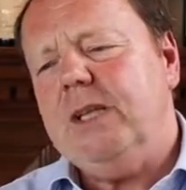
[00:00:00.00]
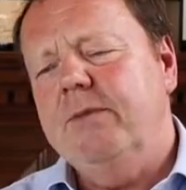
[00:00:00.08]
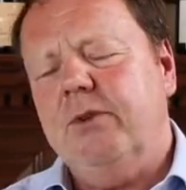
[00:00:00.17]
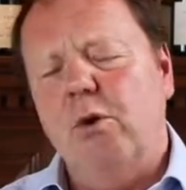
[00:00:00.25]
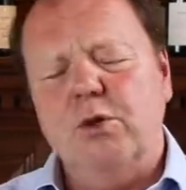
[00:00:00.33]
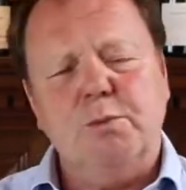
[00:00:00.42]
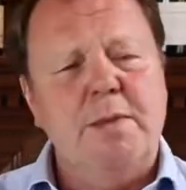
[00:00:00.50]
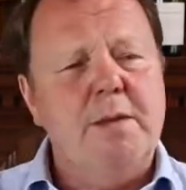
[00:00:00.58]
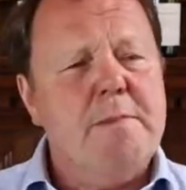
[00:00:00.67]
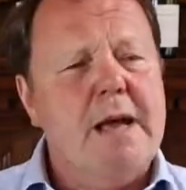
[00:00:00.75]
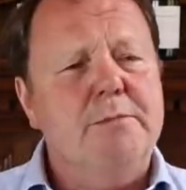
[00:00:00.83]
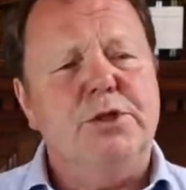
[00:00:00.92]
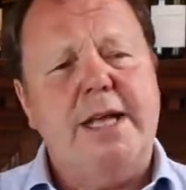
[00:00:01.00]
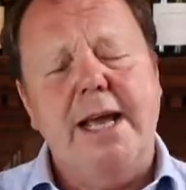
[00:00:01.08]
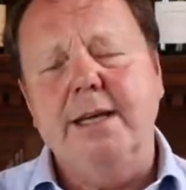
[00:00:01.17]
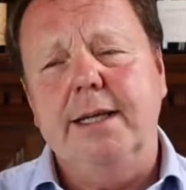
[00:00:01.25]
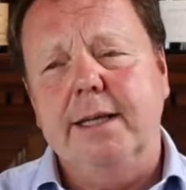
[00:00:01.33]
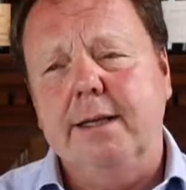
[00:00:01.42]
Of course, when the papacy
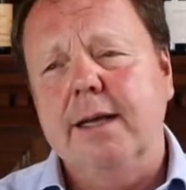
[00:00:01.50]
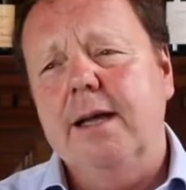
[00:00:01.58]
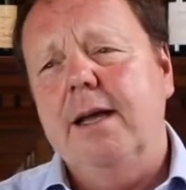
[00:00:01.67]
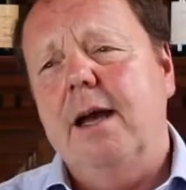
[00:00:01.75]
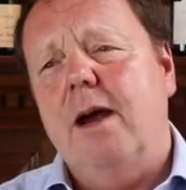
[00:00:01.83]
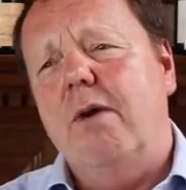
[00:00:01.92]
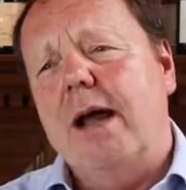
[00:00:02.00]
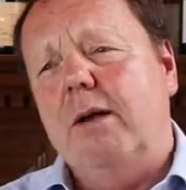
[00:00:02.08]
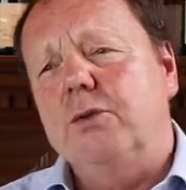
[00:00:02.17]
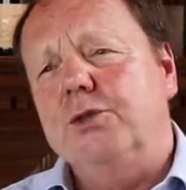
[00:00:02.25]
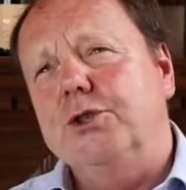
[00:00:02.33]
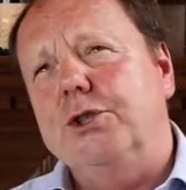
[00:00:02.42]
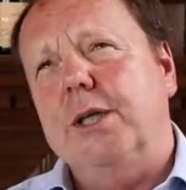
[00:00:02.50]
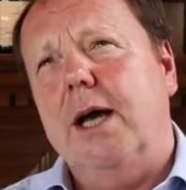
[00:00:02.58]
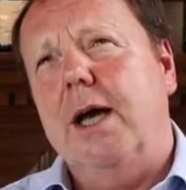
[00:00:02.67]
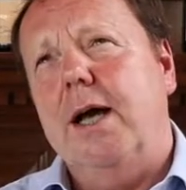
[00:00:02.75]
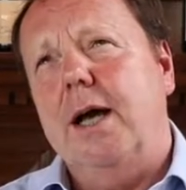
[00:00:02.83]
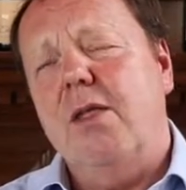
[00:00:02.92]
ended around
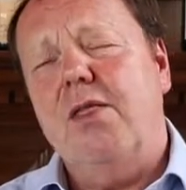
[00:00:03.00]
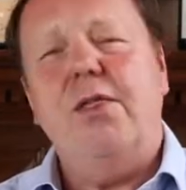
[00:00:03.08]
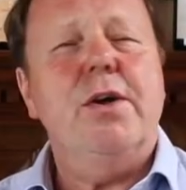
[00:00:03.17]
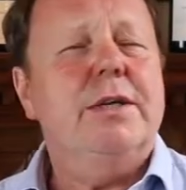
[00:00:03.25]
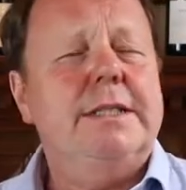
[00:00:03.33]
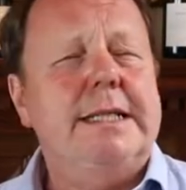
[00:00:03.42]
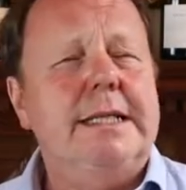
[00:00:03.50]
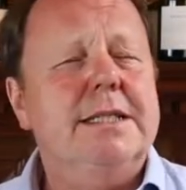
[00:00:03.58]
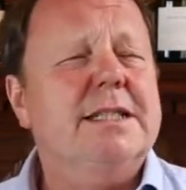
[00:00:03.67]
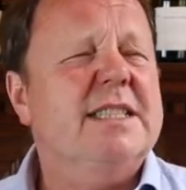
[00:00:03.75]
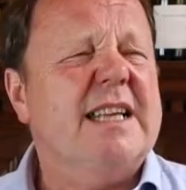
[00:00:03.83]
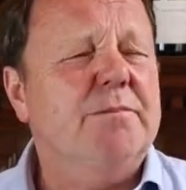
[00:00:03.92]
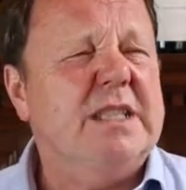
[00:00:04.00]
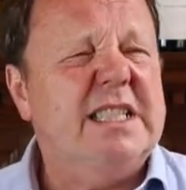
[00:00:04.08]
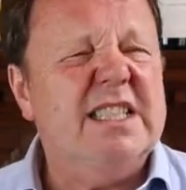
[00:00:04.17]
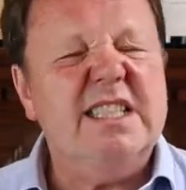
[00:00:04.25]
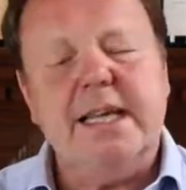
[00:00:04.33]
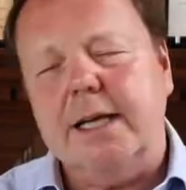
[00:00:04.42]

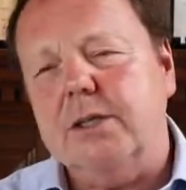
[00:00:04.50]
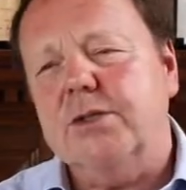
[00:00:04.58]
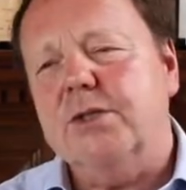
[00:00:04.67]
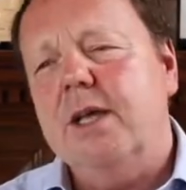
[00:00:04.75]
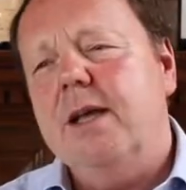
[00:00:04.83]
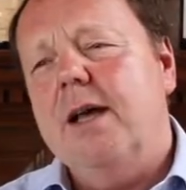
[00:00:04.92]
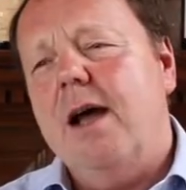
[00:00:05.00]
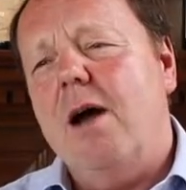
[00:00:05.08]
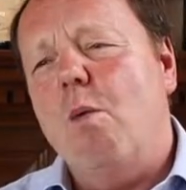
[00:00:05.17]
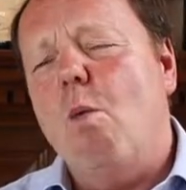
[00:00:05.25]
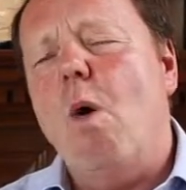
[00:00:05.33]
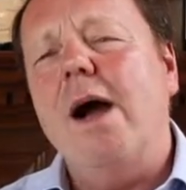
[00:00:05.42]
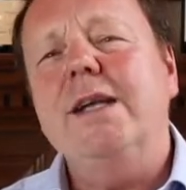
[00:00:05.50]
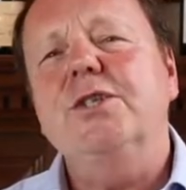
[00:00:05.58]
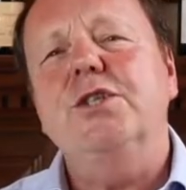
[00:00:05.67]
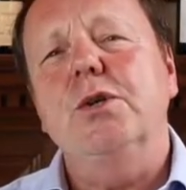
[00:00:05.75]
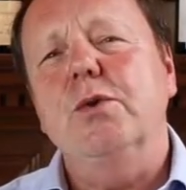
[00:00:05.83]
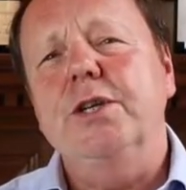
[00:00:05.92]
1376, wine
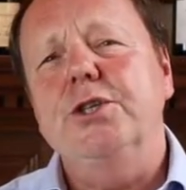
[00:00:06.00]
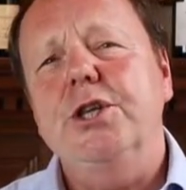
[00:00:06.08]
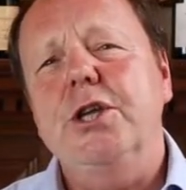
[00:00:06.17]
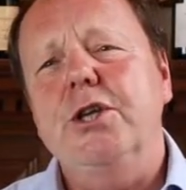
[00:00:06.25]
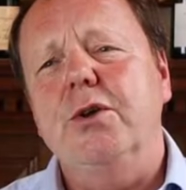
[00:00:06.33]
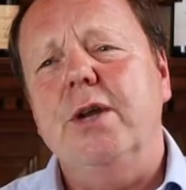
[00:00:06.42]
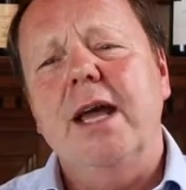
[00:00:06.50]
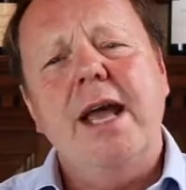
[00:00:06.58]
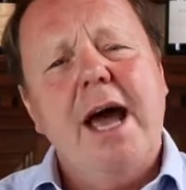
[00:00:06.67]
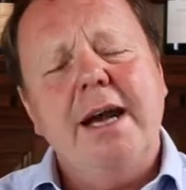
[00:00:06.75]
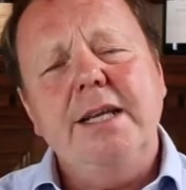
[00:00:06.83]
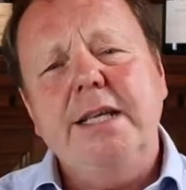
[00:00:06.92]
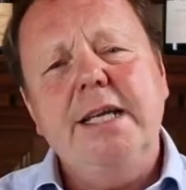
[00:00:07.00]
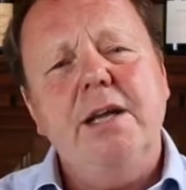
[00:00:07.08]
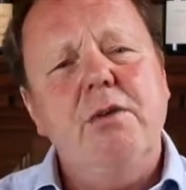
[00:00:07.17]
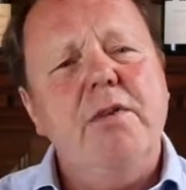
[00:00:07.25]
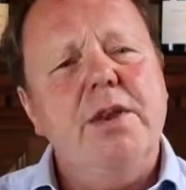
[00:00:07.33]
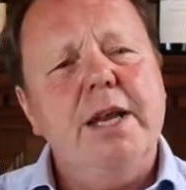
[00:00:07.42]
still continued. And indeed,
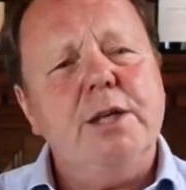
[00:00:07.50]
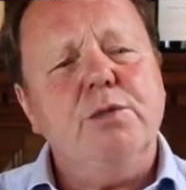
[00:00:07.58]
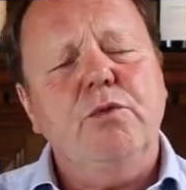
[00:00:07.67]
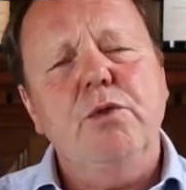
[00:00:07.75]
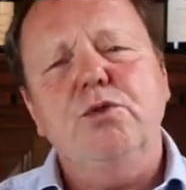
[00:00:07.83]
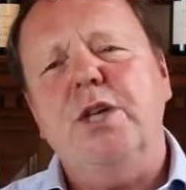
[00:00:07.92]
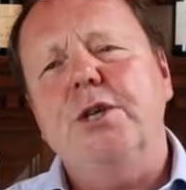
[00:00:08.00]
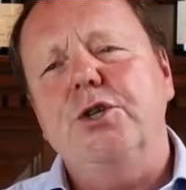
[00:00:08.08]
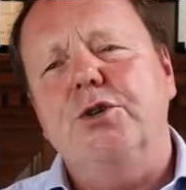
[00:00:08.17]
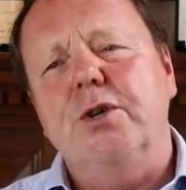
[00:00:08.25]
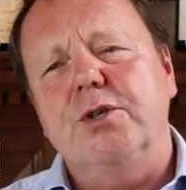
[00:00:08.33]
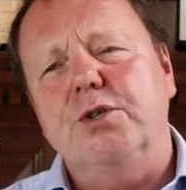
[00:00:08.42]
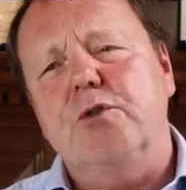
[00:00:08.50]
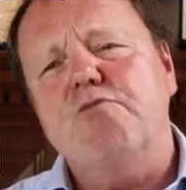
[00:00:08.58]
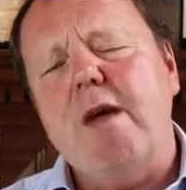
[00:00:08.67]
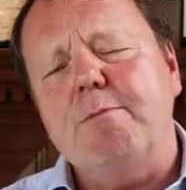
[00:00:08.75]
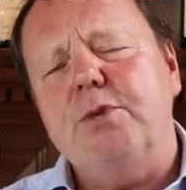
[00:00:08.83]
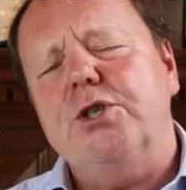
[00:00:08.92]
over the next few centuries, the
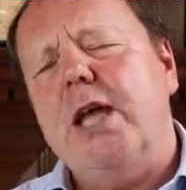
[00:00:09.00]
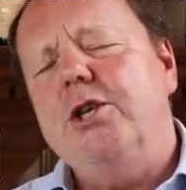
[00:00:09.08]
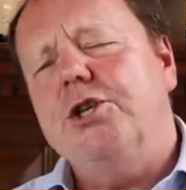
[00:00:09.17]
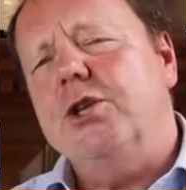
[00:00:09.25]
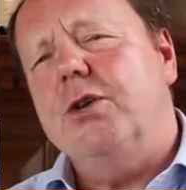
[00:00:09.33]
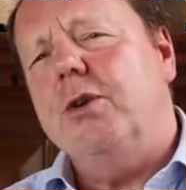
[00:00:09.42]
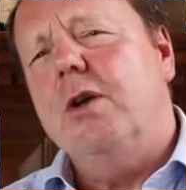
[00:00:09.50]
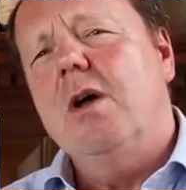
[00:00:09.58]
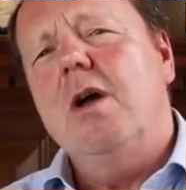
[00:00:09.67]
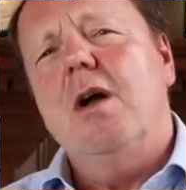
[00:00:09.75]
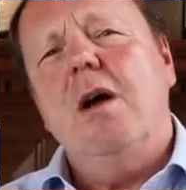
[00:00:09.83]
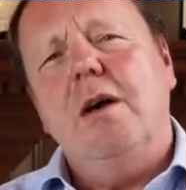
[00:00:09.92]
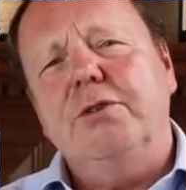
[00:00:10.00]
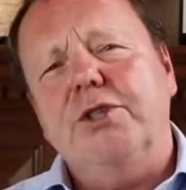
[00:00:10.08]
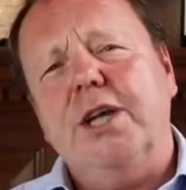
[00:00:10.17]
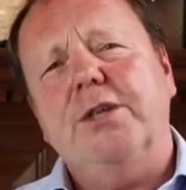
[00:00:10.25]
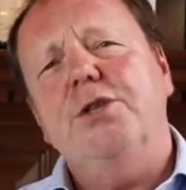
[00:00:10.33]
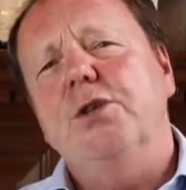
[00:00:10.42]
reputation of
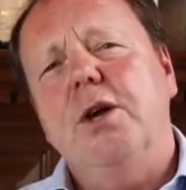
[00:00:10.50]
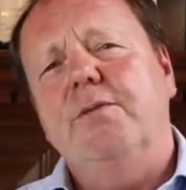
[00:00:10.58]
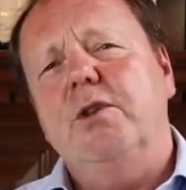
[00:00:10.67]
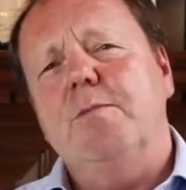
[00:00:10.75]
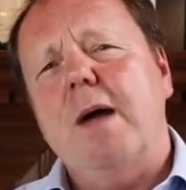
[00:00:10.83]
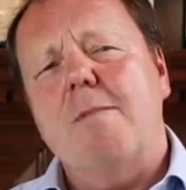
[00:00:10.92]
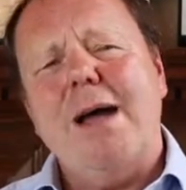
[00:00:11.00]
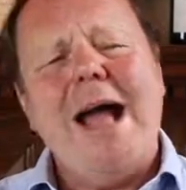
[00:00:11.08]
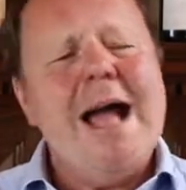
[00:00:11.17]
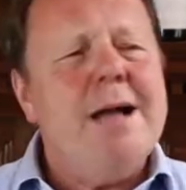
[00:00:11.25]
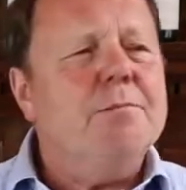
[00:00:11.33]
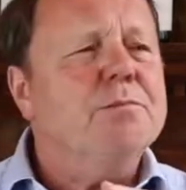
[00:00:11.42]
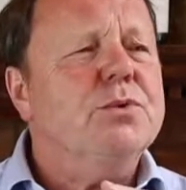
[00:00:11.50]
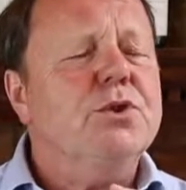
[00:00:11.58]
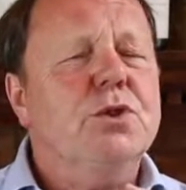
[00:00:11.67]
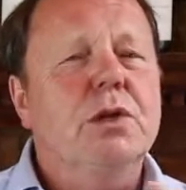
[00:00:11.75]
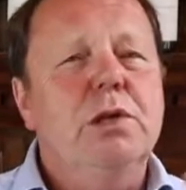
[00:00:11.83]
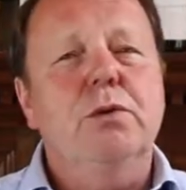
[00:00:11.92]
Châteauneuf-du-Pape
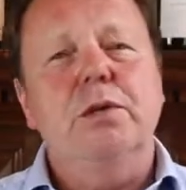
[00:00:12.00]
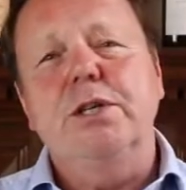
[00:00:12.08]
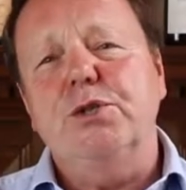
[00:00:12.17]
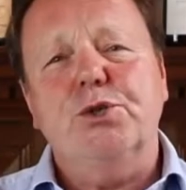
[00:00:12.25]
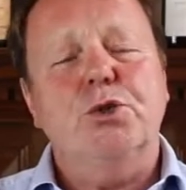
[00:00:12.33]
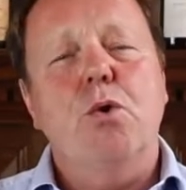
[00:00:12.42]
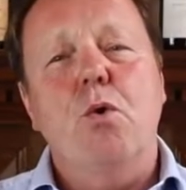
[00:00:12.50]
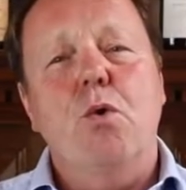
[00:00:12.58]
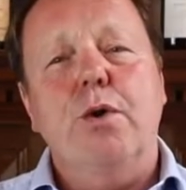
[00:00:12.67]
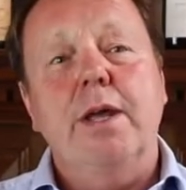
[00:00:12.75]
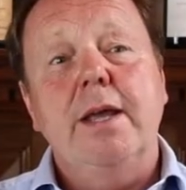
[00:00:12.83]
absolutely soared.